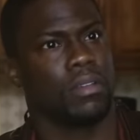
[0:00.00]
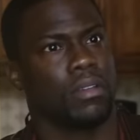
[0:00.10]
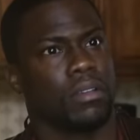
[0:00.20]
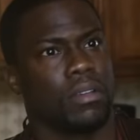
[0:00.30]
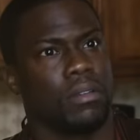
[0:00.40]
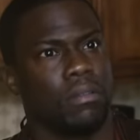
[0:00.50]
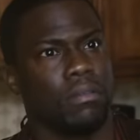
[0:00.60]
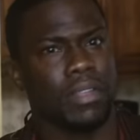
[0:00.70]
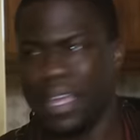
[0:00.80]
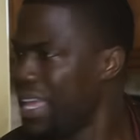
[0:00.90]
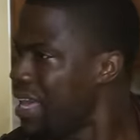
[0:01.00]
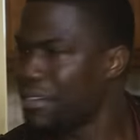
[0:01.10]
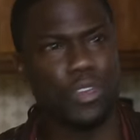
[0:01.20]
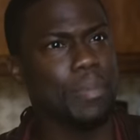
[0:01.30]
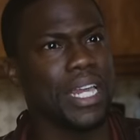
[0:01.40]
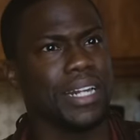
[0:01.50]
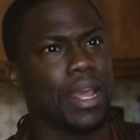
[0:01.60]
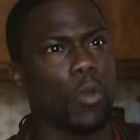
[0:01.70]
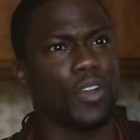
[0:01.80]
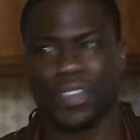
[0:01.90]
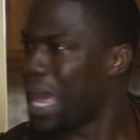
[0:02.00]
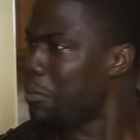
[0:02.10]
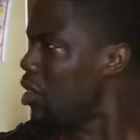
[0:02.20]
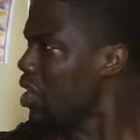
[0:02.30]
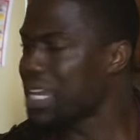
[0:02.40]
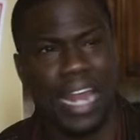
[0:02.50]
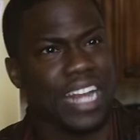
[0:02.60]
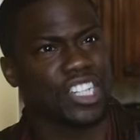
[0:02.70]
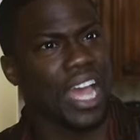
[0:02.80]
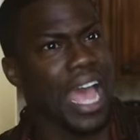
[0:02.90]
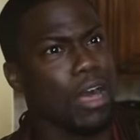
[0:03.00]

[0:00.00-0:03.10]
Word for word: Not worth it. The hell you mean it ain't worth it? I'm looking at your